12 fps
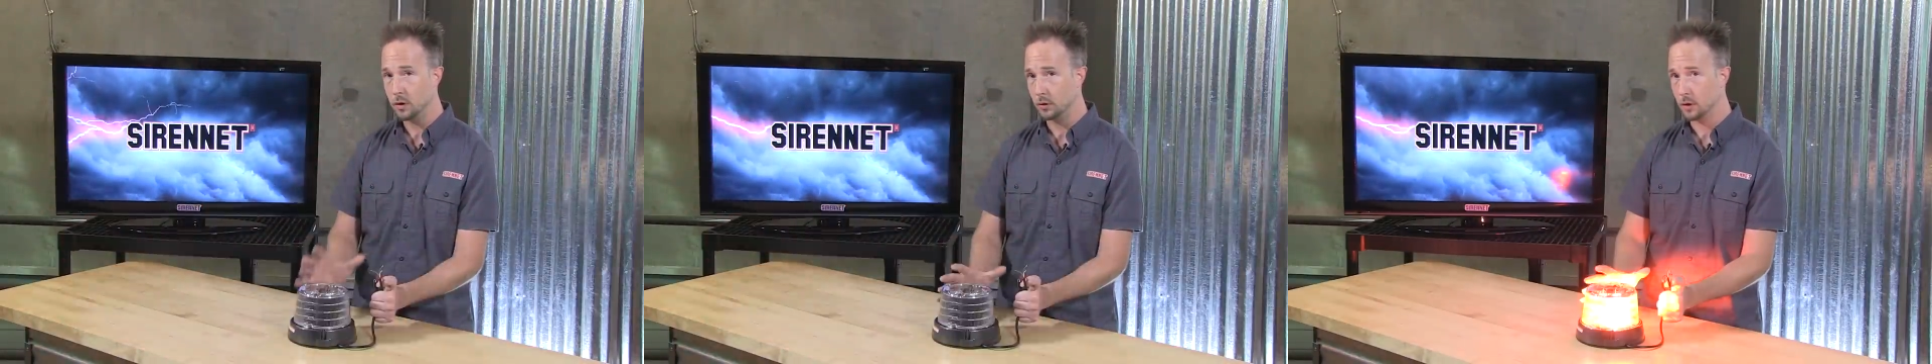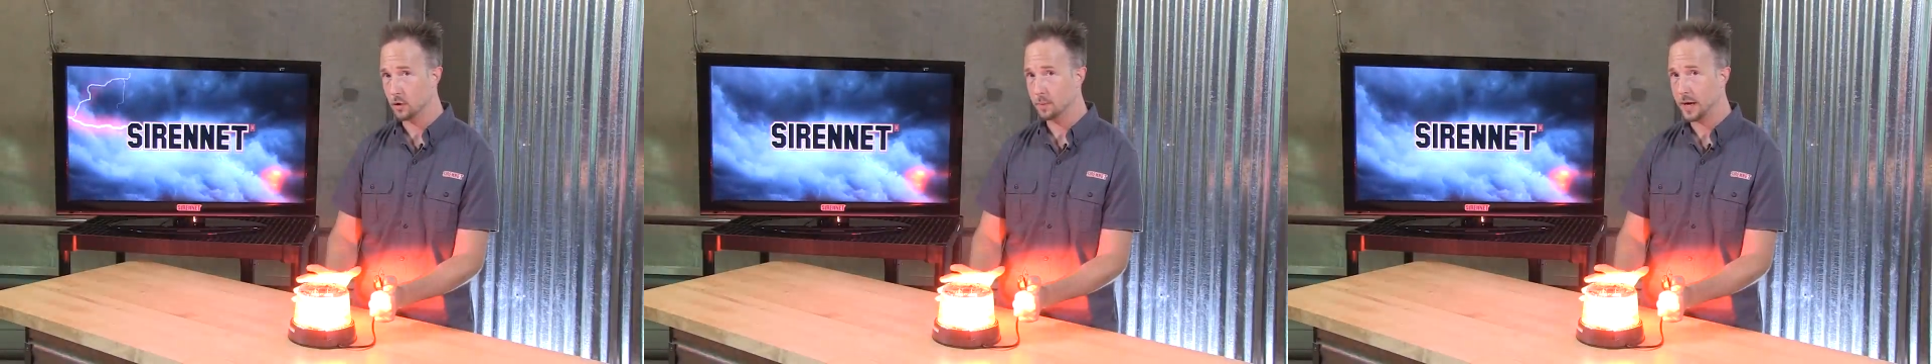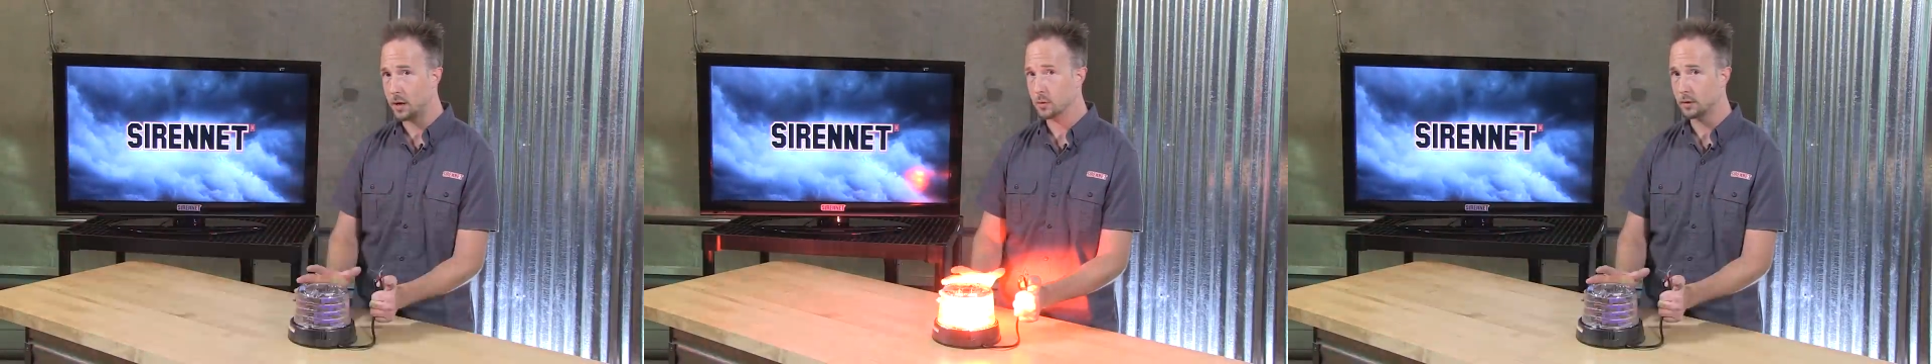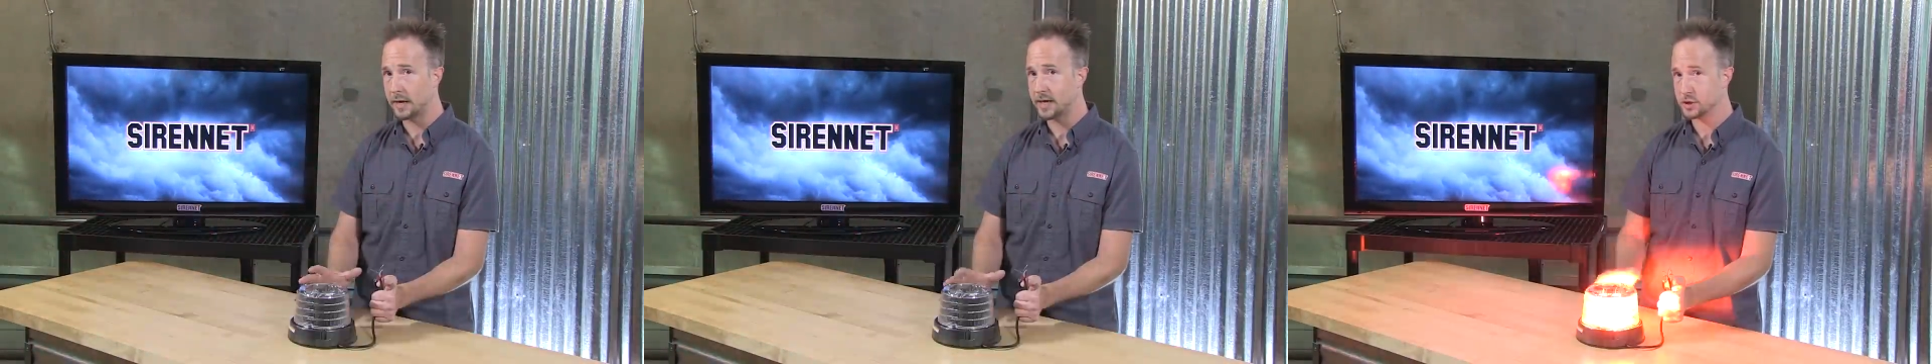low
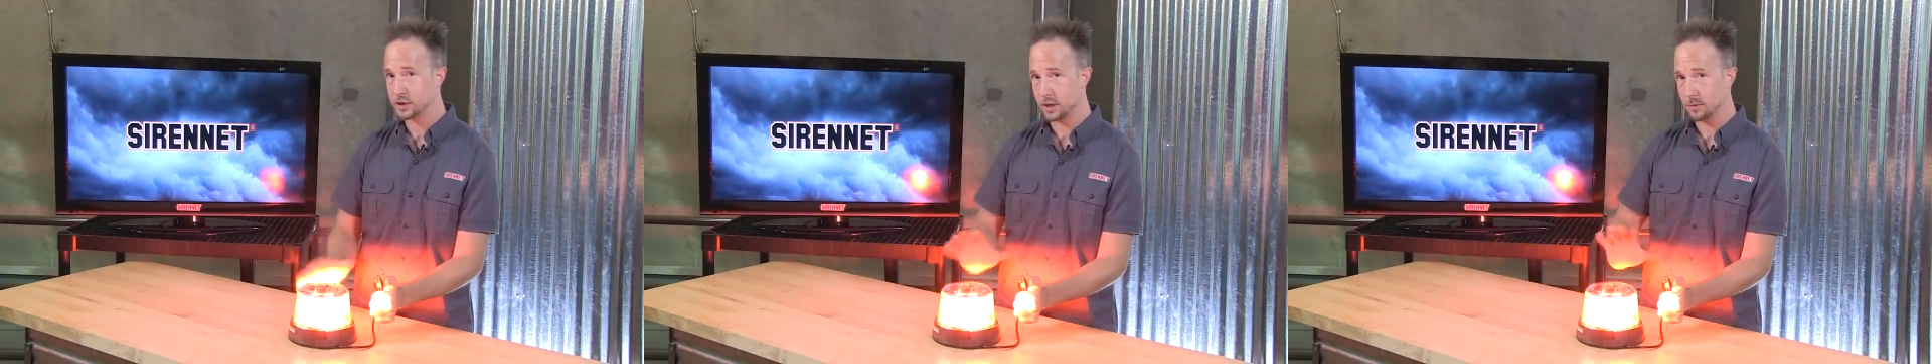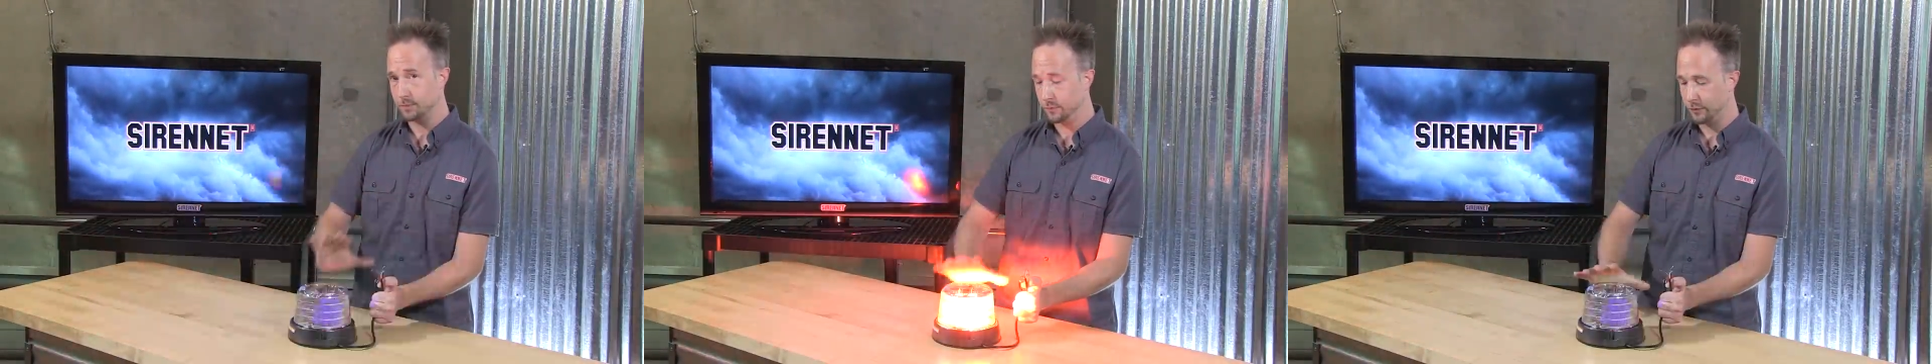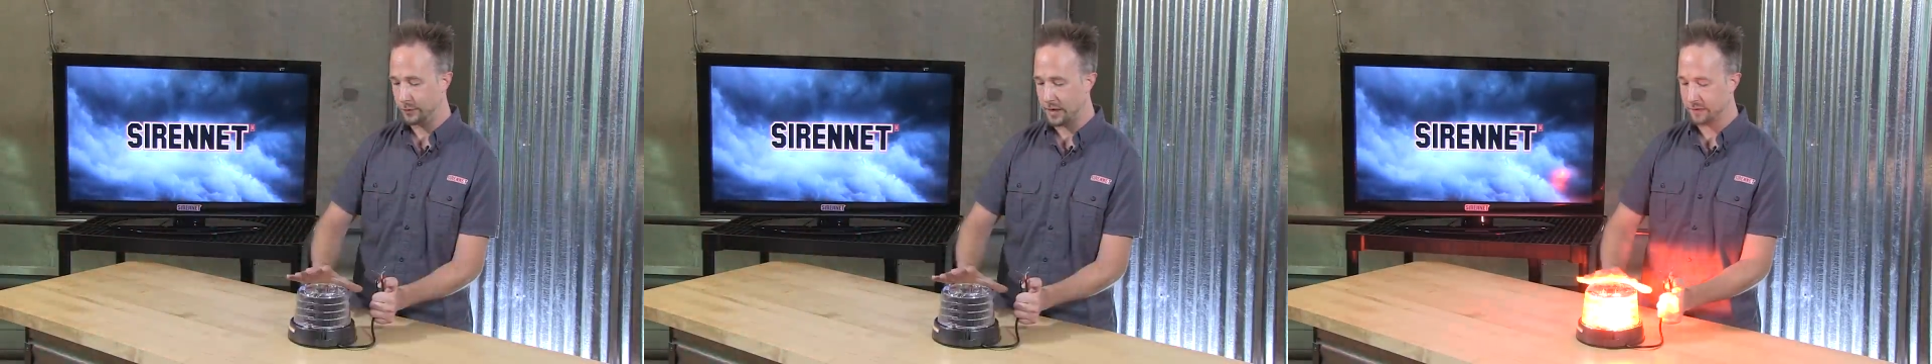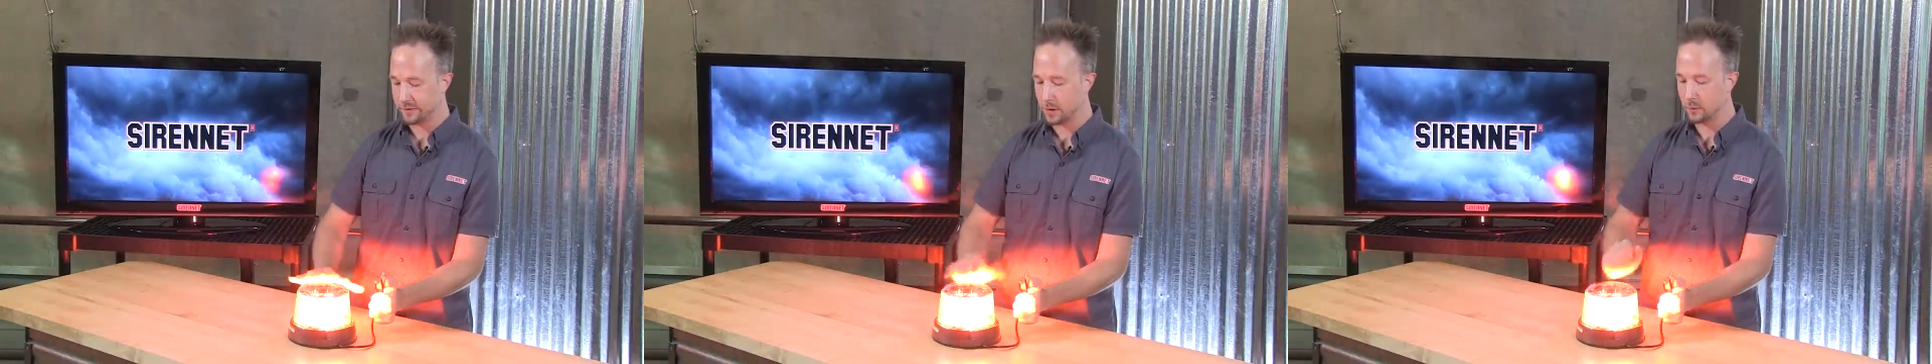power latching,
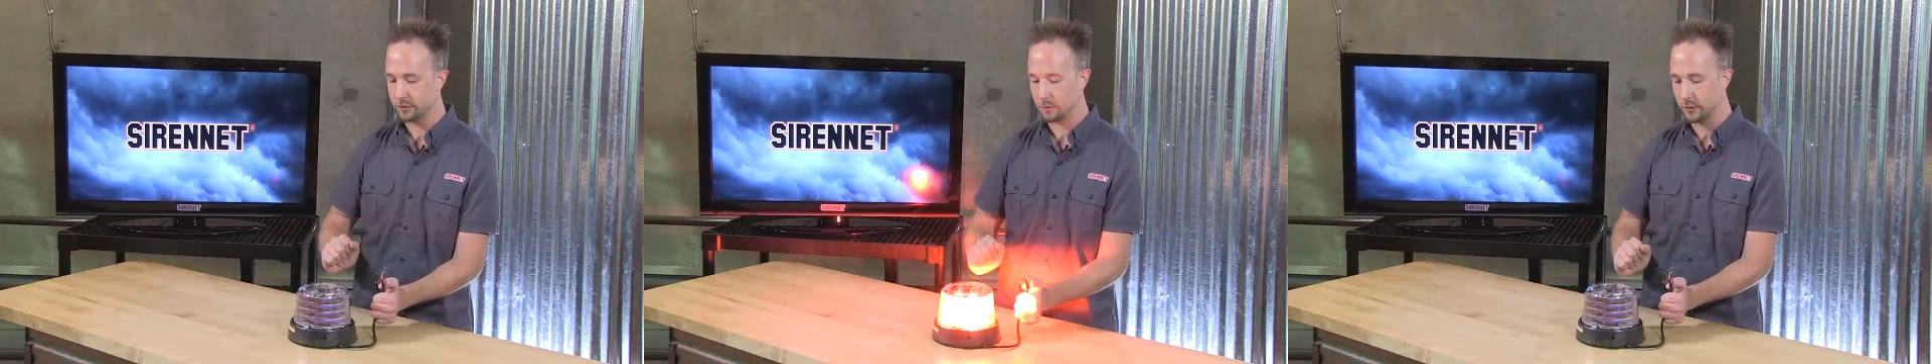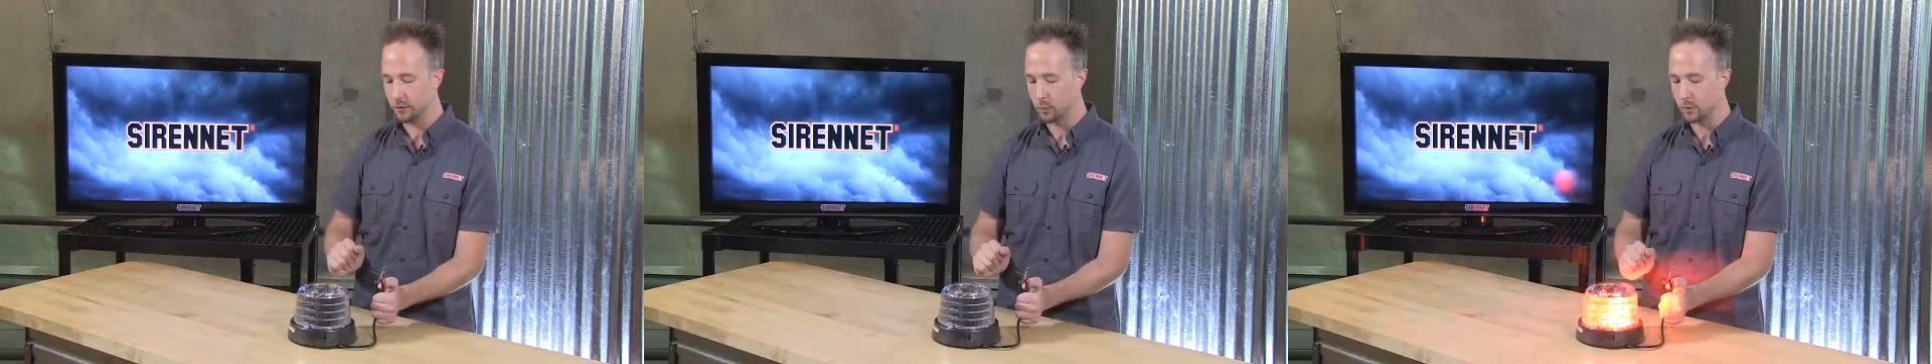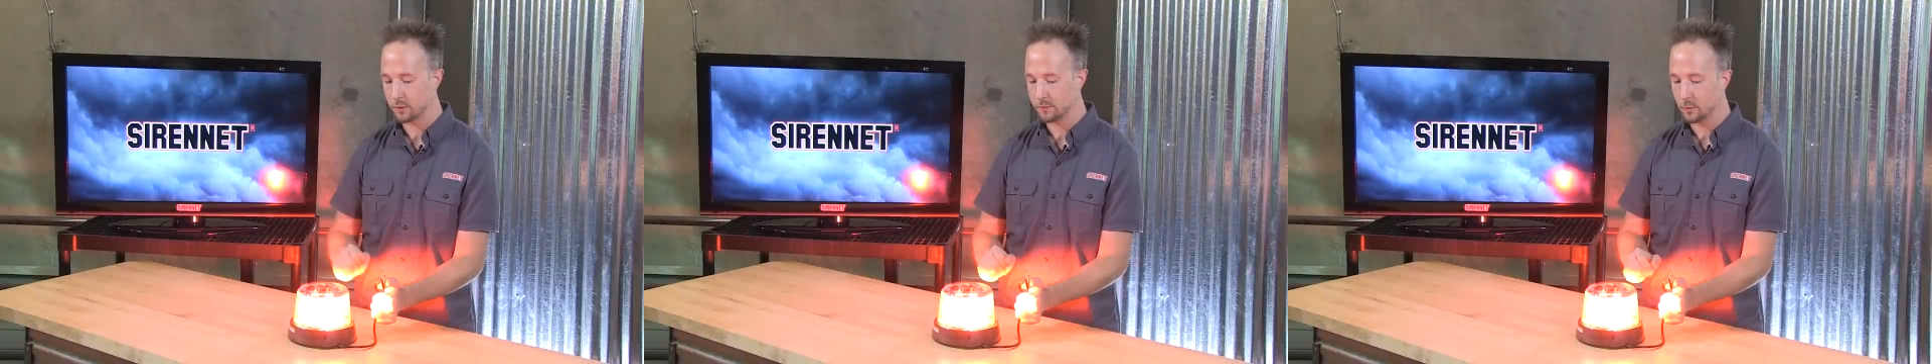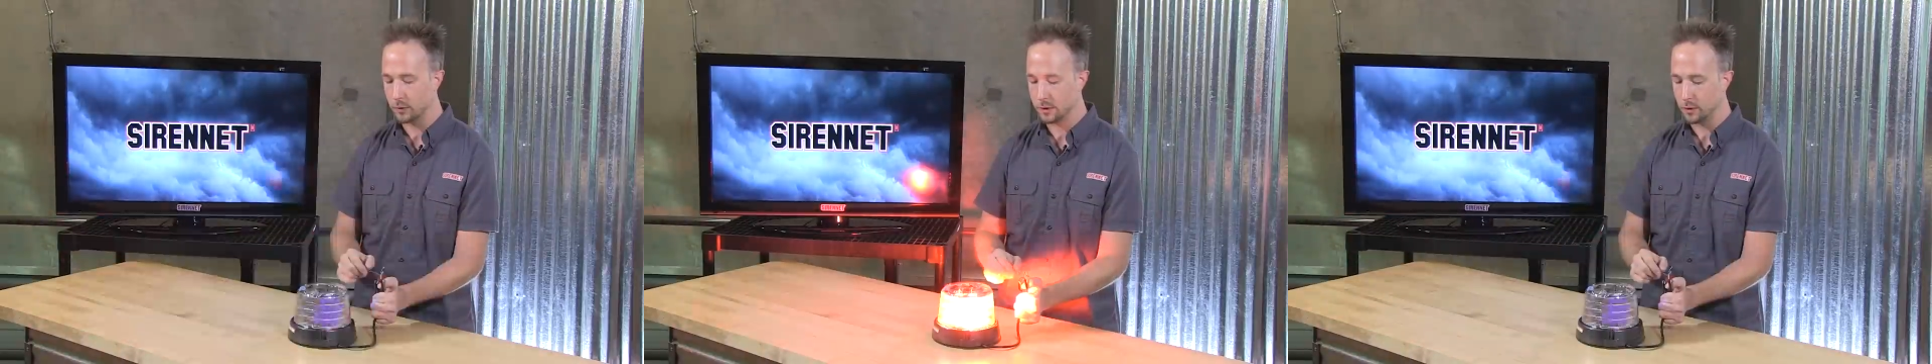that's how it's going to work
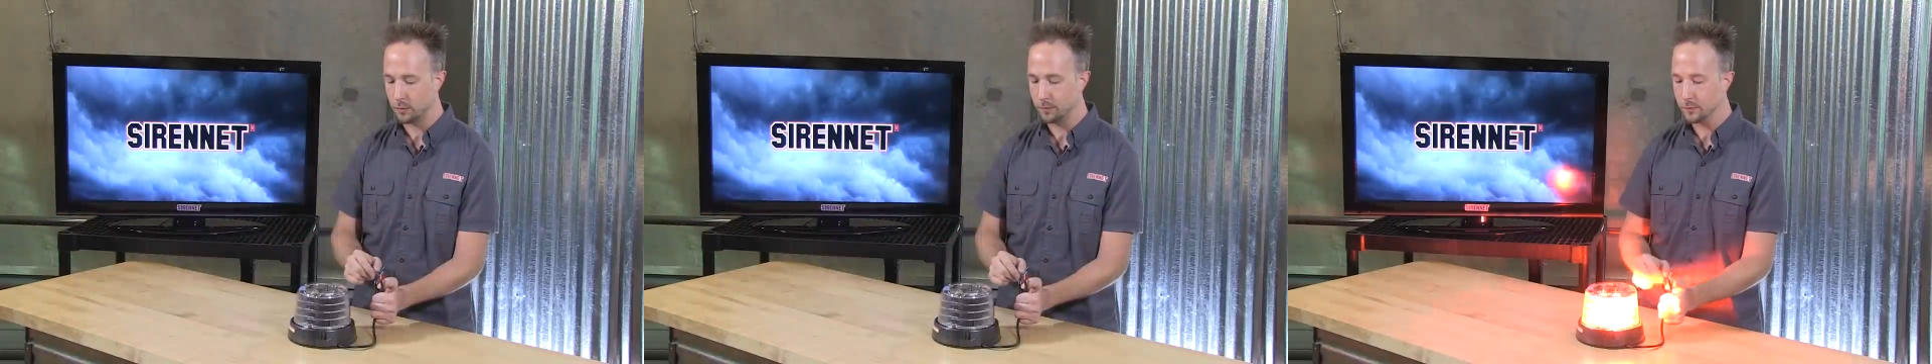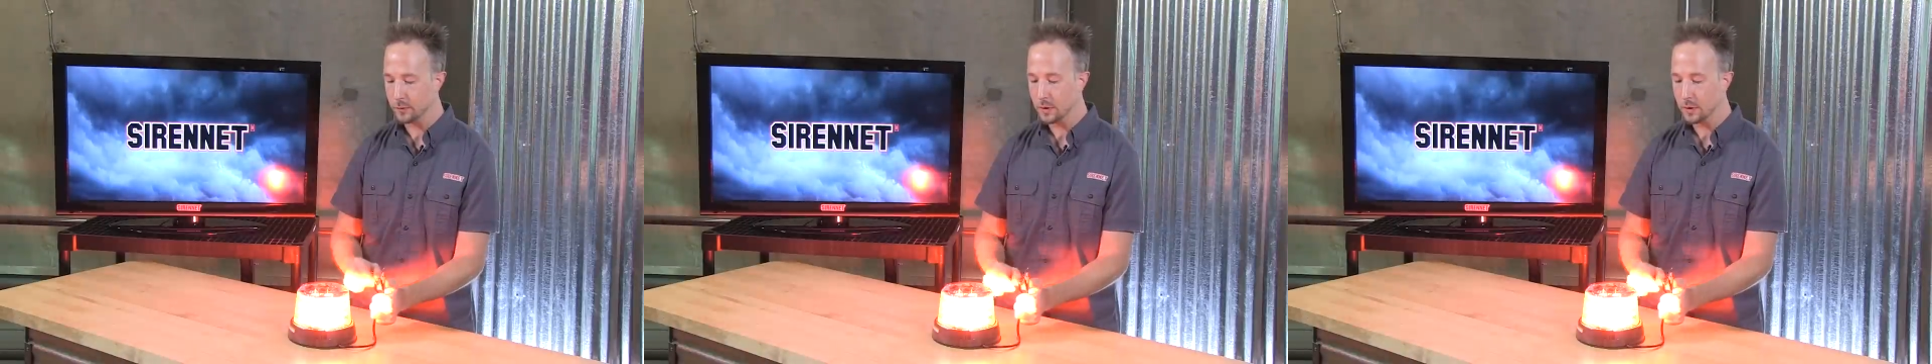for you.